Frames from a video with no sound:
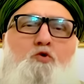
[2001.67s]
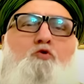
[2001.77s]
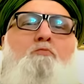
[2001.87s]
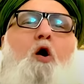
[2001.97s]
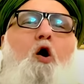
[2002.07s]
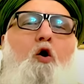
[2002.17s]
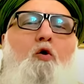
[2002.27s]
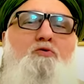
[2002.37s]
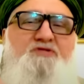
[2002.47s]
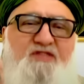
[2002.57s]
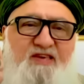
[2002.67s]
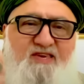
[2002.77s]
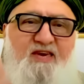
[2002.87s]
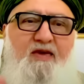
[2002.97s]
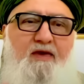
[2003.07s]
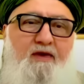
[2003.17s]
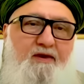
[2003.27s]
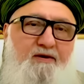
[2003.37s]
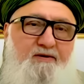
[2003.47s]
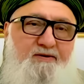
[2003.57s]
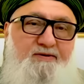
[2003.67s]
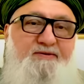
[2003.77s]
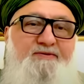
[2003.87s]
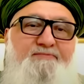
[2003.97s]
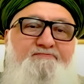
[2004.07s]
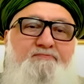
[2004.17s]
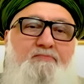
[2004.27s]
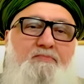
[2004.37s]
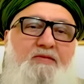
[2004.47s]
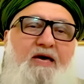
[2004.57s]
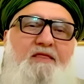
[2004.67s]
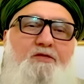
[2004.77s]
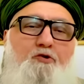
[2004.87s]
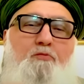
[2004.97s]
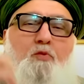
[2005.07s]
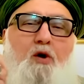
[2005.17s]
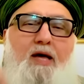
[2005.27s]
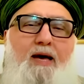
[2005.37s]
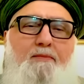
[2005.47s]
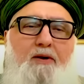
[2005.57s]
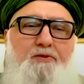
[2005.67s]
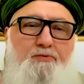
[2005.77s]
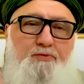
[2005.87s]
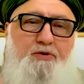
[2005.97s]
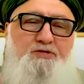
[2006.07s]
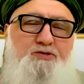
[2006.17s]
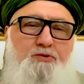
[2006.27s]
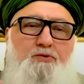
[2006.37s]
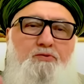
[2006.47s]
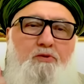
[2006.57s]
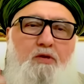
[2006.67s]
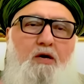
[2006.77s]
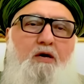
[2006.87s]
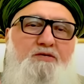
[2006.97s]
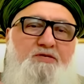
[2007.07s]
holds the key that through Muhammadun Rasulullah